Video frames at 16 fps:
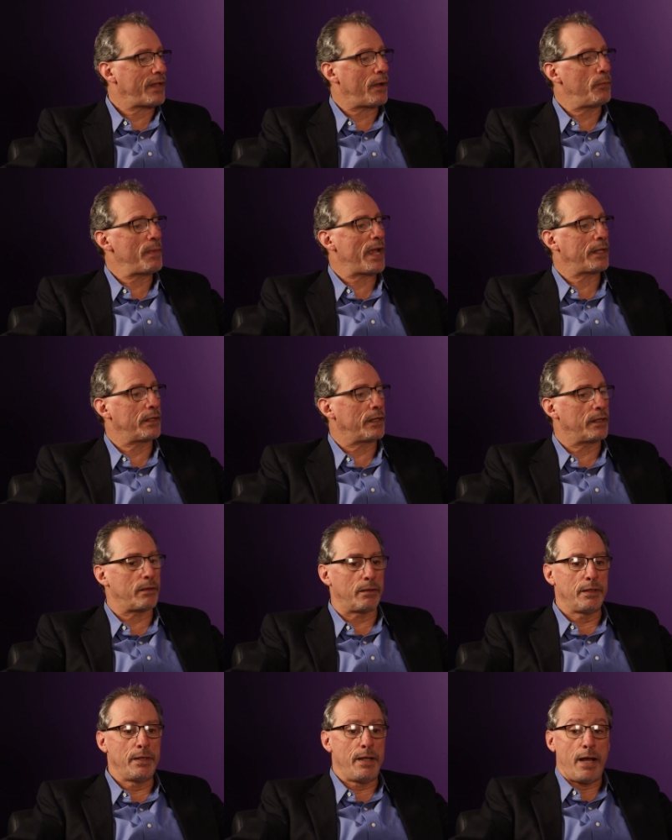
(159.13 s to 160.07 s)
How am I
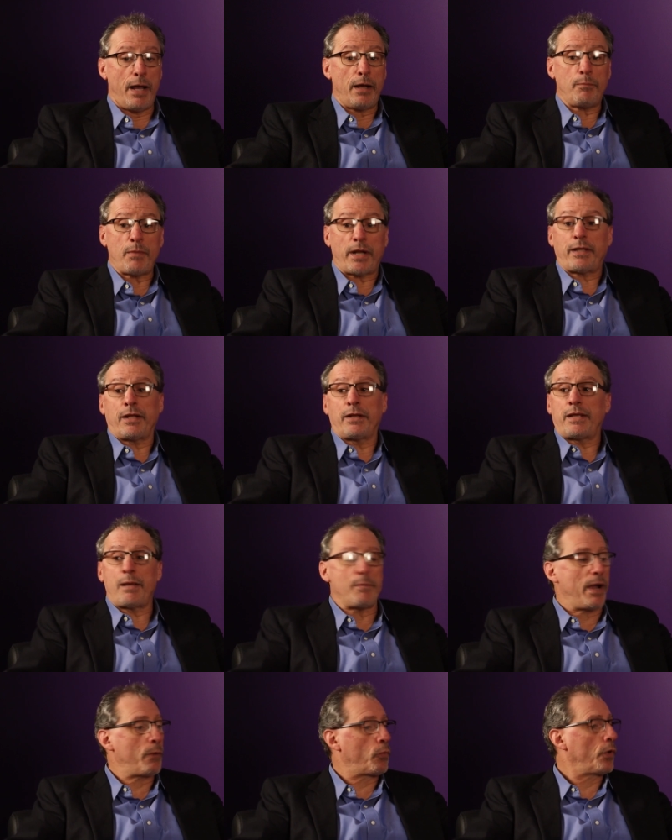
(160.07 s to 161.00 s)
going to
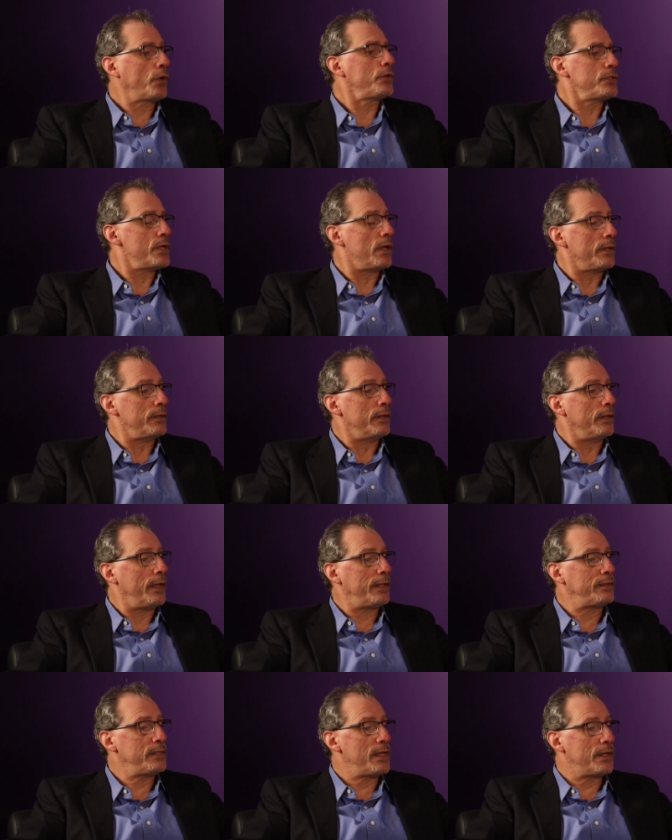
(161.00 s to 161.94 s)
get my work done
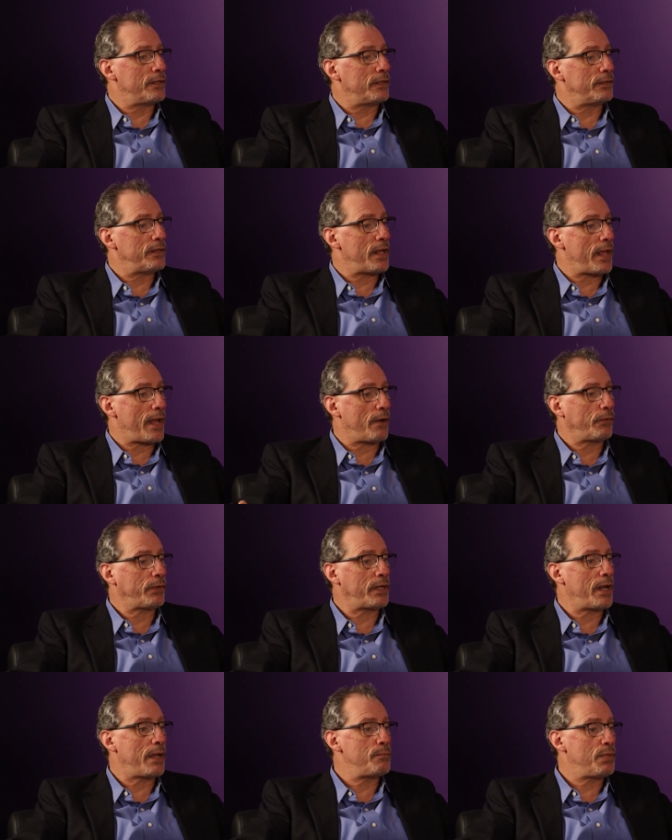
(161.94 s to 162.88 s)
at the end of the day? How
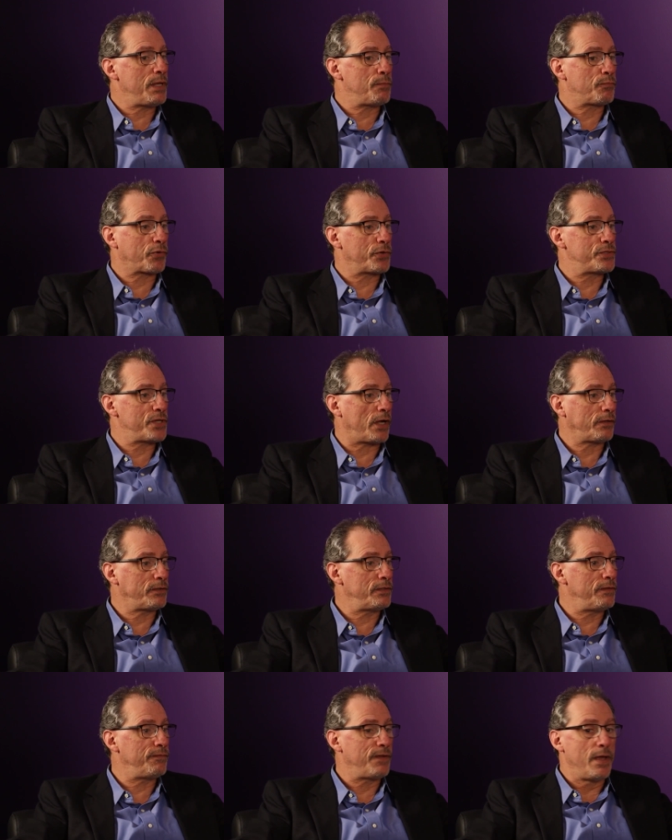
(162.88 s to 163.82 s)
can I be
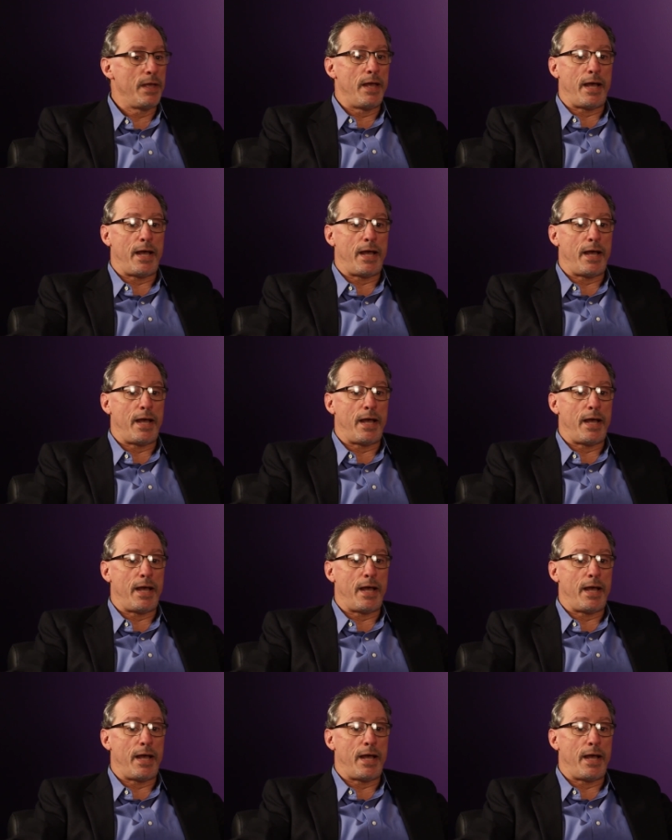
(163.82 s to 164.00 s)
productive?